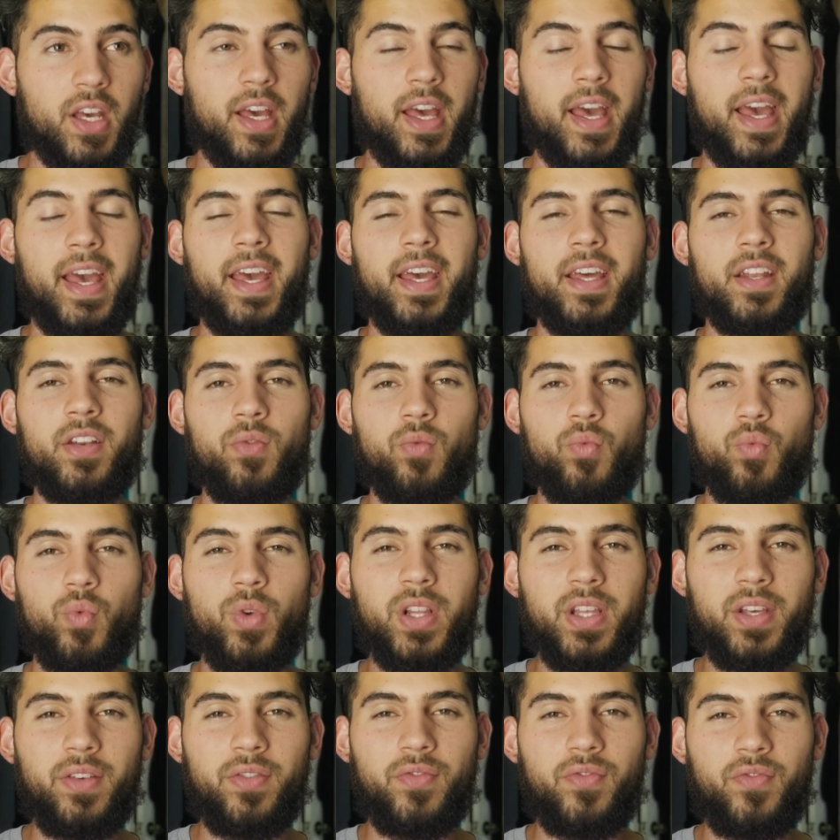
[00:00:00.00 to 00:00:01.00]
and
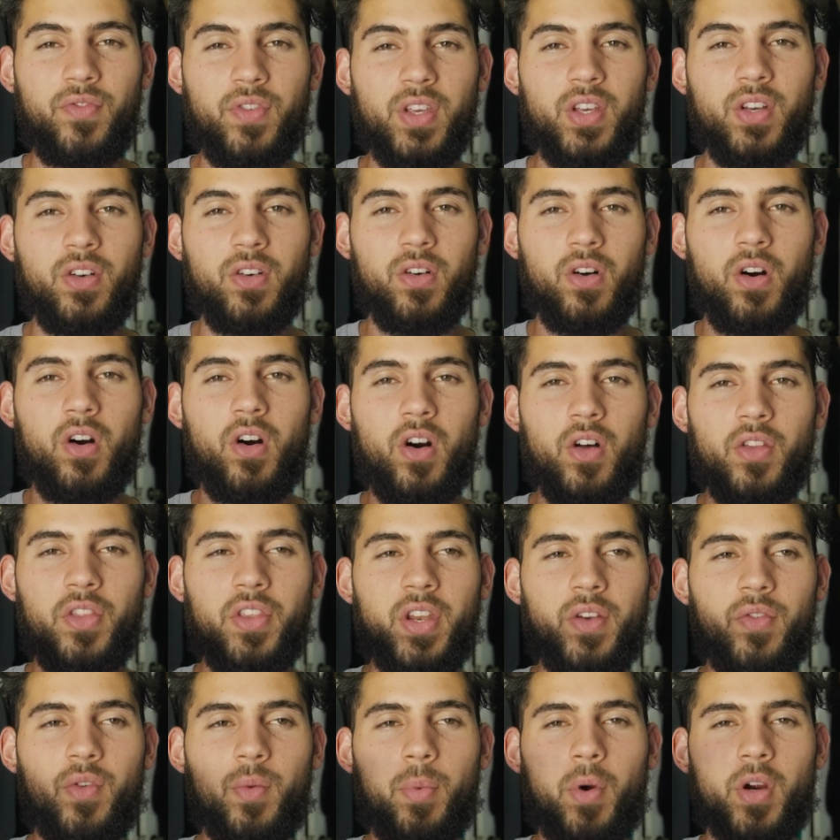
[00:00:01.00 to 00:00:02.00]
really feel all the
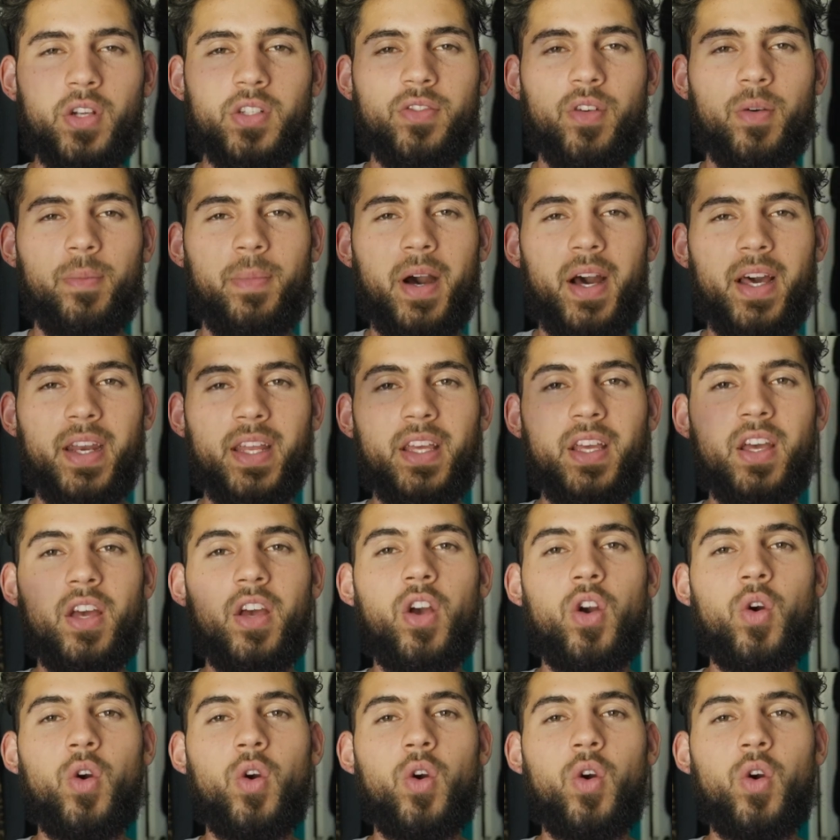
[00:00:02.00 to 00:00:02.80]
different parts of our body,